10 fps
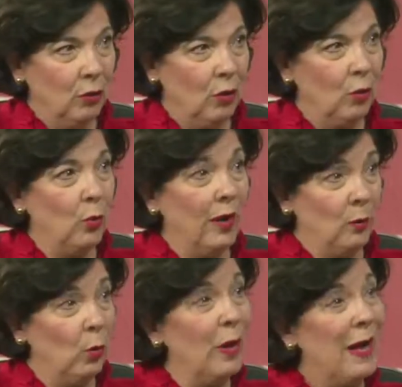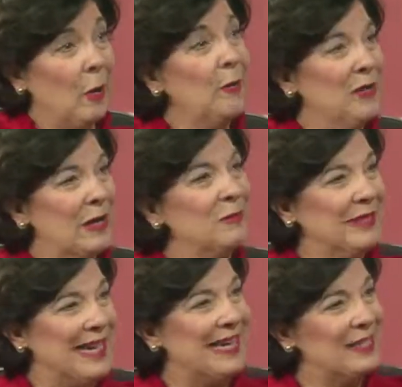are what will help them
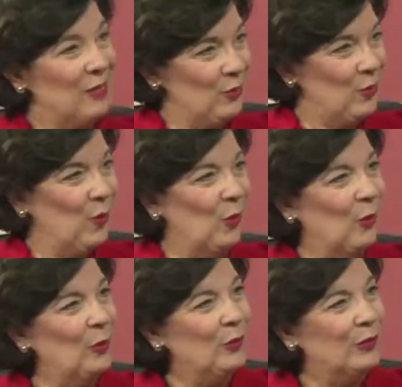get their goal,